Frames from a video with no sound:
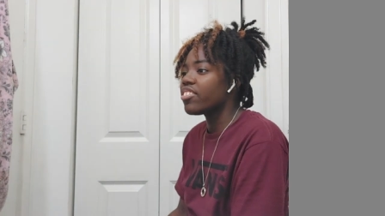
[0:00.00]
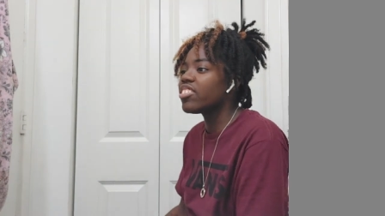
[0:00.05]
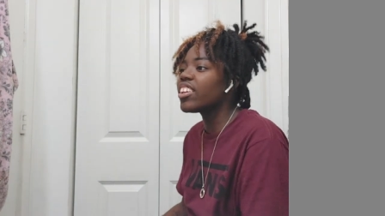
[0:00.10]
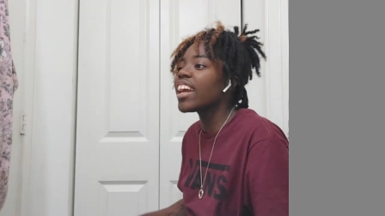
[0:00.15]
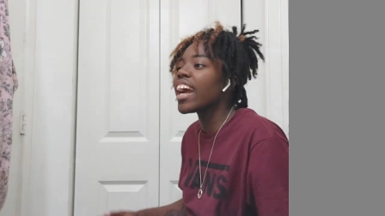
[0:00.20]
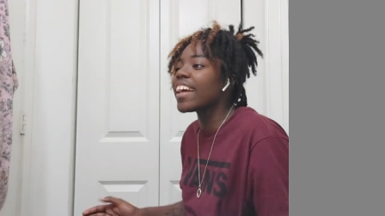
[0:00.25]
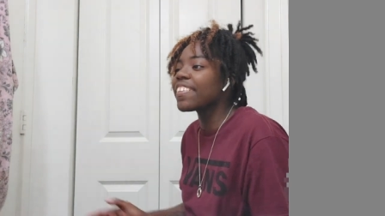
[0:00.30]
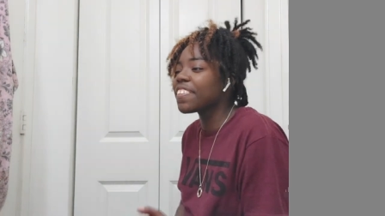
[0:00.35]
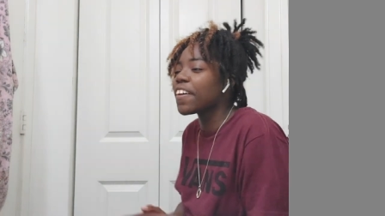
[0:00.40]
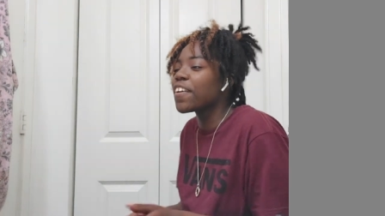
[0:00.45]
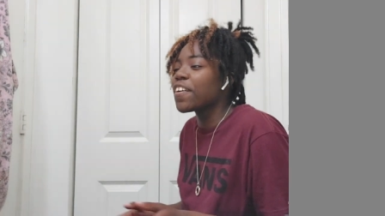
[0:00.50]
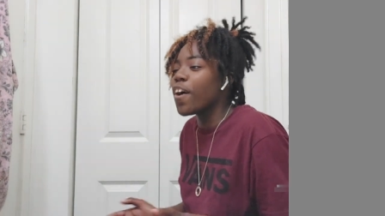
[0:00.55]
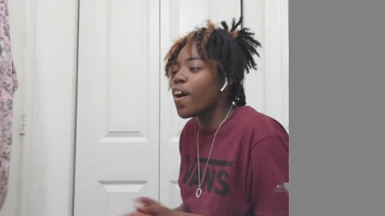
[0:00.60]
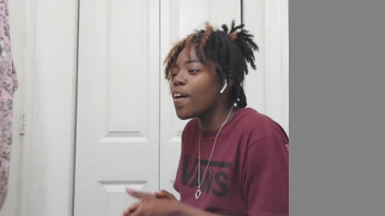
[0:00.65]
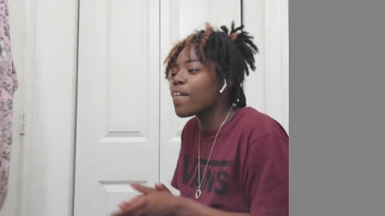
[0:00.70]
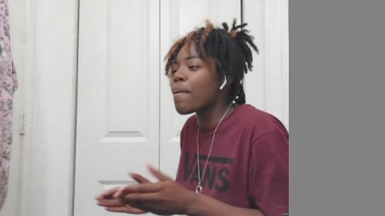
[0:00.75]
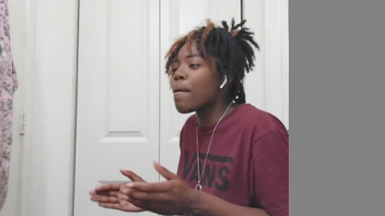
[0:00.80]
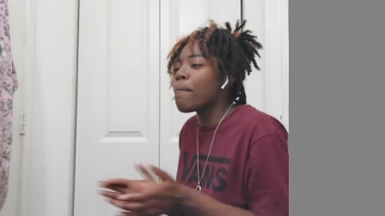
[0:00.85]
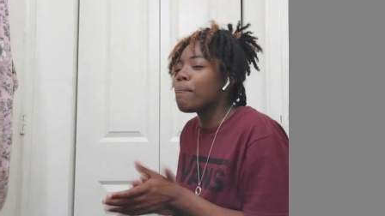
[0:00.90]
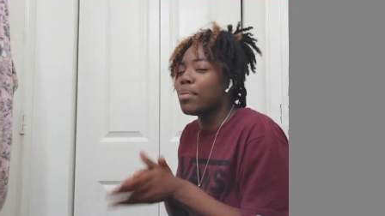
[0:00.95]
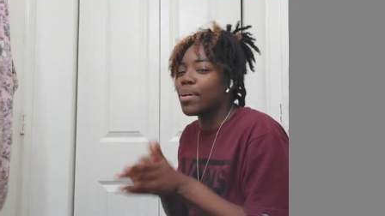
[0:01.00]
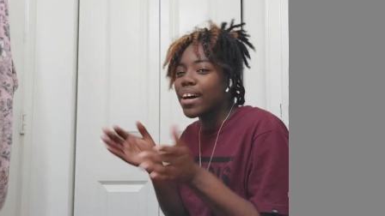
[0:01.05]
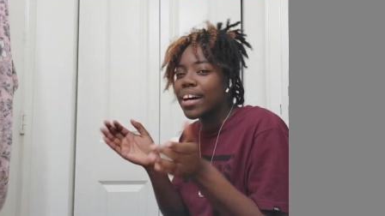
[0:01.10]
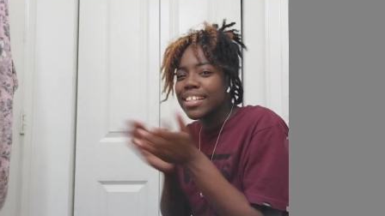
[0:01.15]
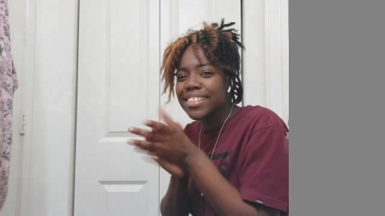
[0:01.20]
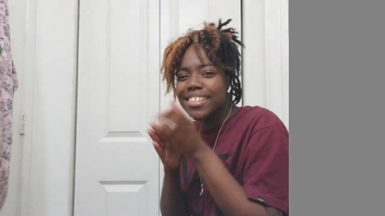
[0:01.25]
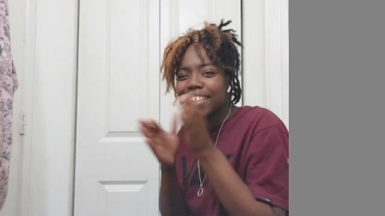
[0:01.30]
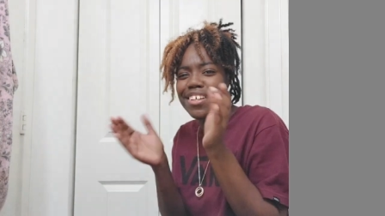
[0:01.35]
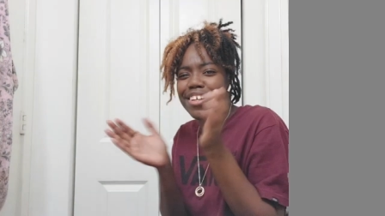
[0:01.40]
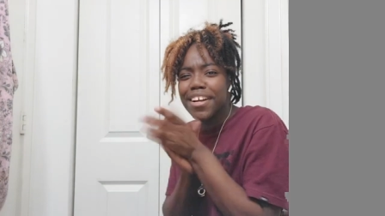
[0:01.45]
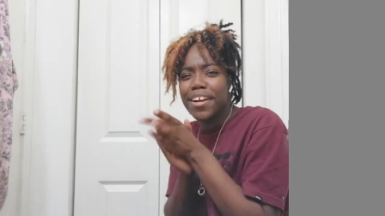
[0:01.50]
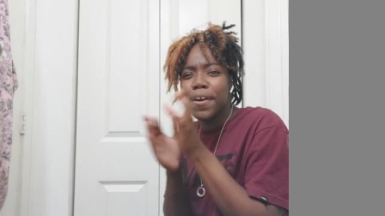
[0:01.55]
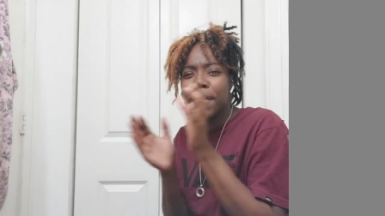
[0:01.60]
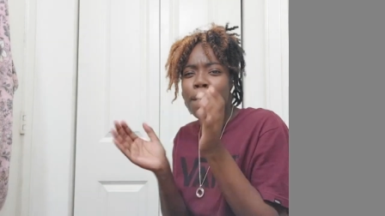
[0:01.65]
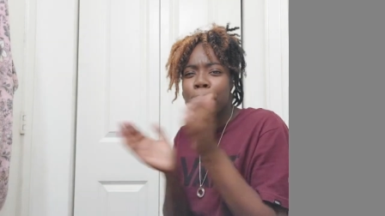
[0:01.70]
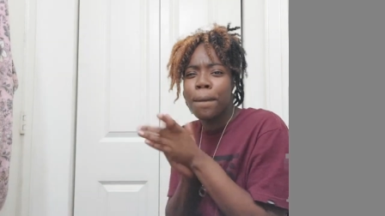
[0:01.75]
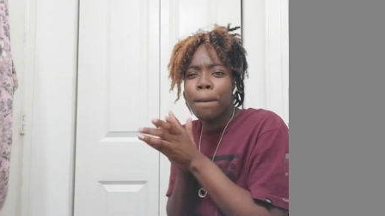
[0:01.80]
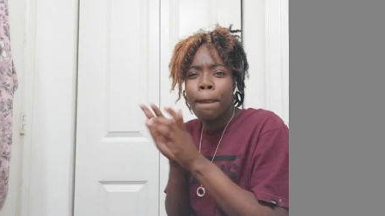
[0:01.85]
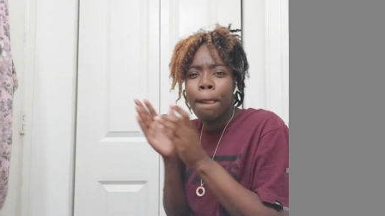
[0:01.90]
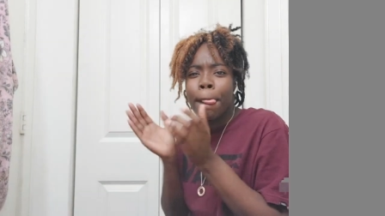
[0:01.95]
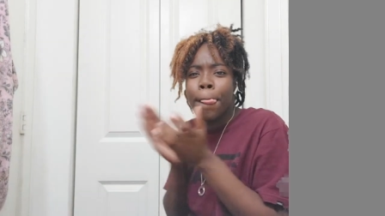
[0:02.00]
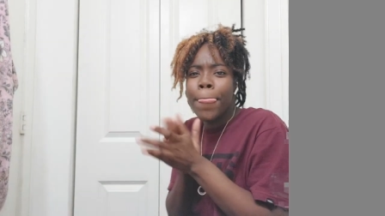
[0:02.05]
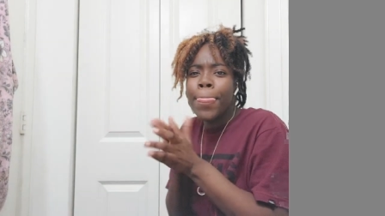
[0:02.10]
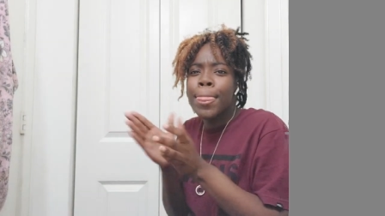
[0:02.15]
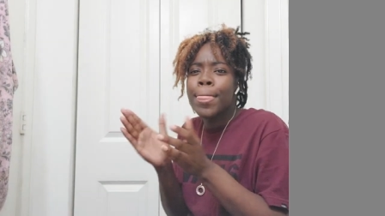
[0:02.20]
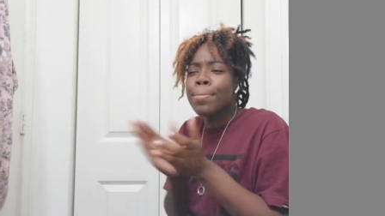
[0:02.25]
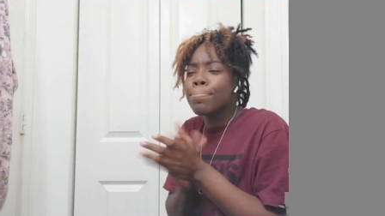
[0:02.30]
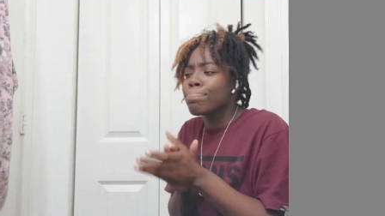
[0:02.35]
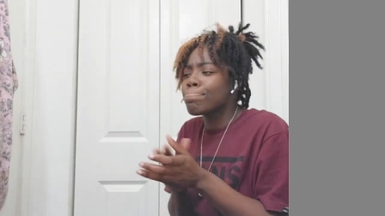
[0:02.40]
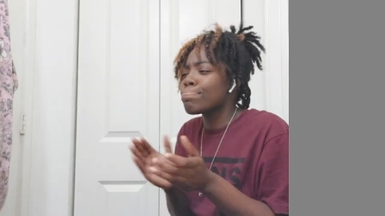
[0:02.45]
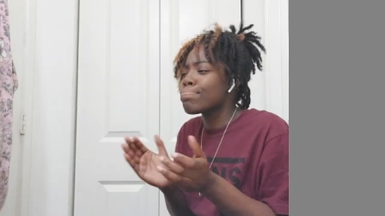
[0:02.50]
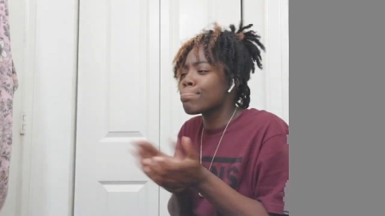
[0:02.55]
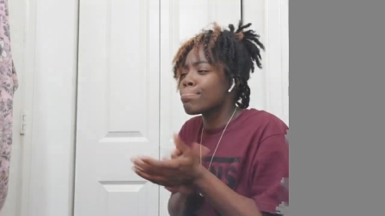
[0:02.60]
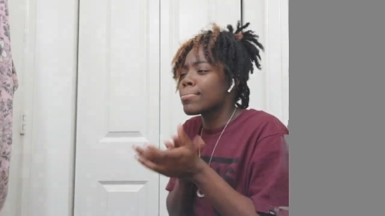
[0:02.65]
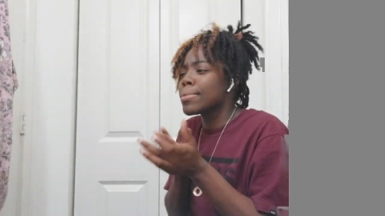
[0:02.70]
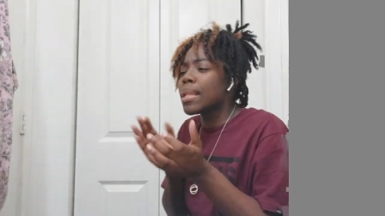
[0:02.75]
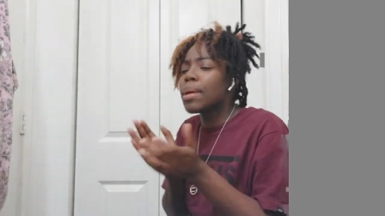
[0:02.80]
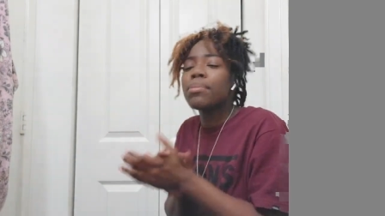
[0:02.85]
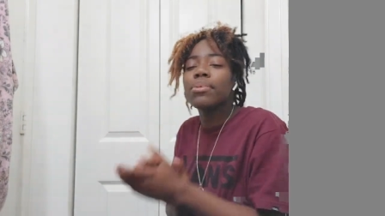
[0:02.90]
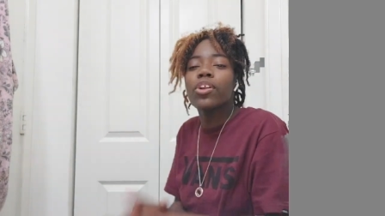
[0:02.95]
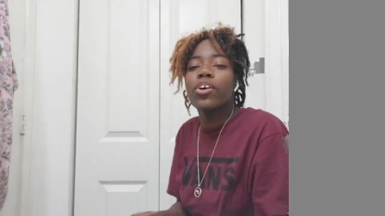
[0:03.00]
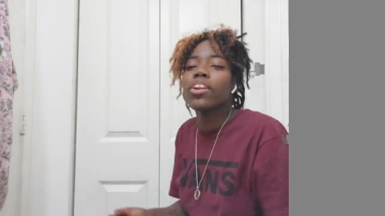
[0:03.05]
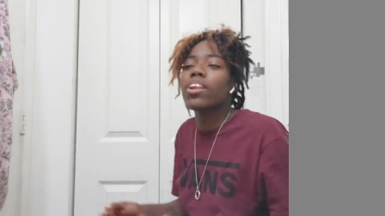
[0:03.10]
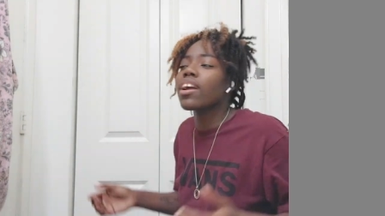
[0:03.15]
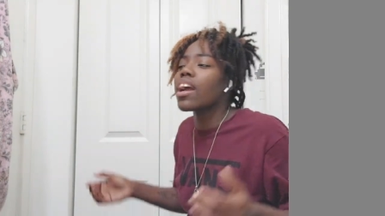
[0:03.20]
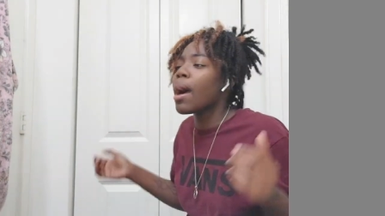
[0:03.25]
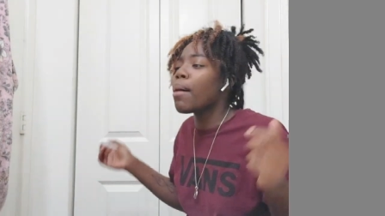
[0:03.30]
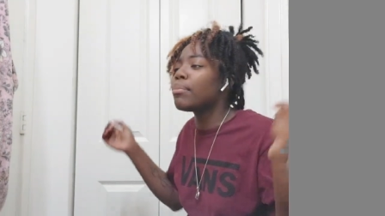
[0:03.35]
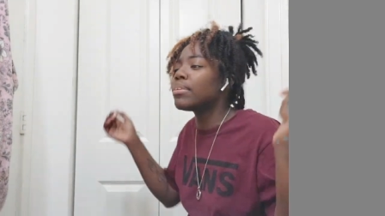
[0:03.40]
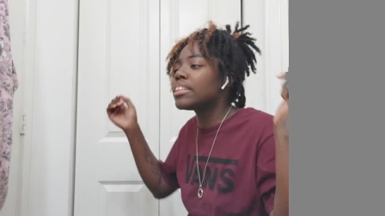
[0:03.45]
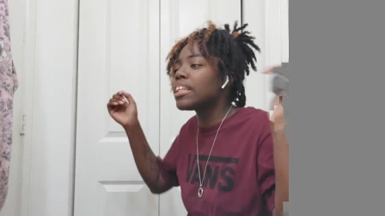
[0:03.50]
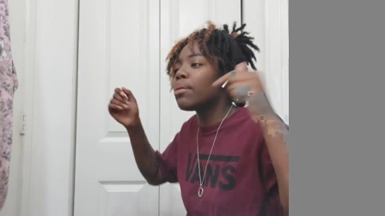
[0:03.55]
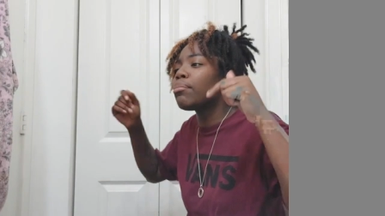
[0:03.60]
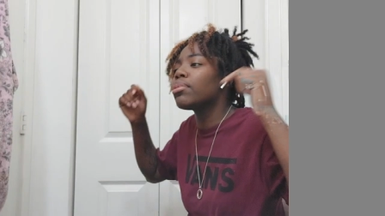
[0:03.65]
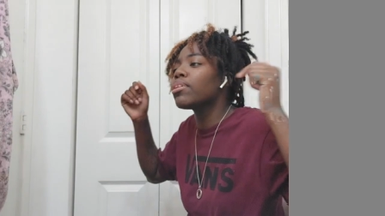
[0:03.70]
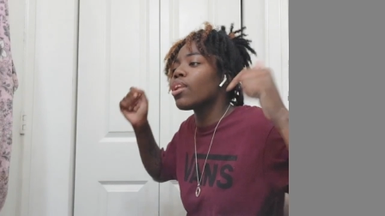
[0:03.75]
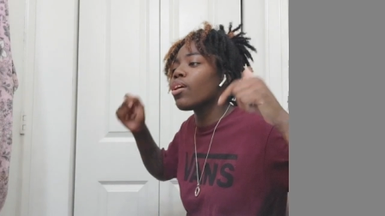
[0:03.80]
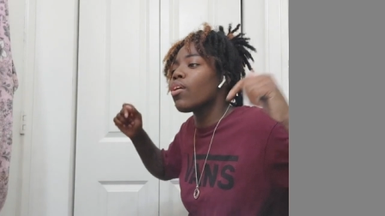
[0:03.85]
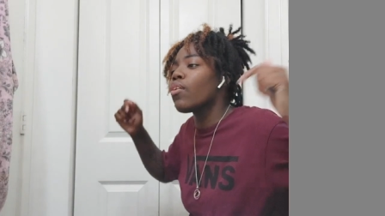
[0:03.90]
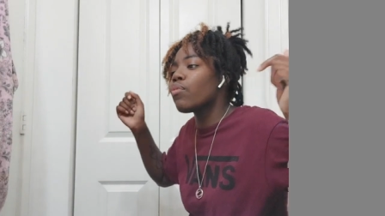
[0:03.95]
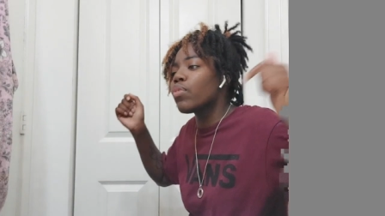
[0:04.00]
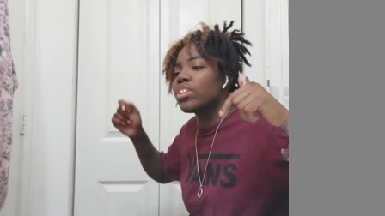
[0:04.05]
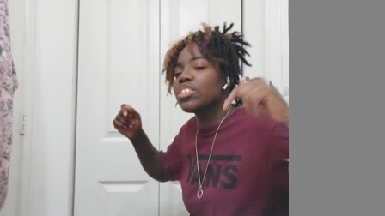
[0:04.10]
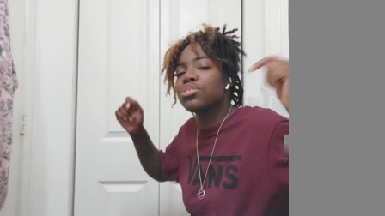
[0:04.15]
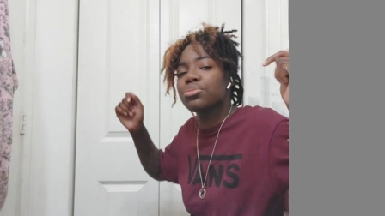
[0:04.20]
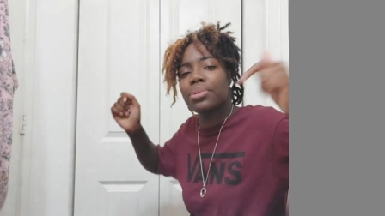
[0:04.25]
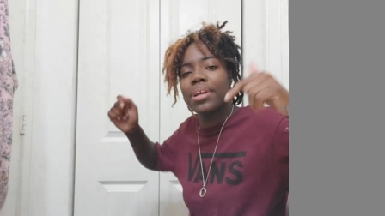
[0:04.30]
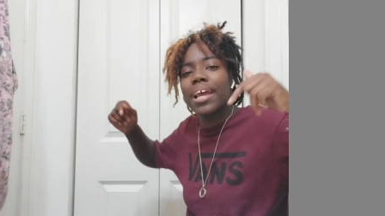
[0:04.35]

She got the golden buzzer. Let me know in the comments down below if you should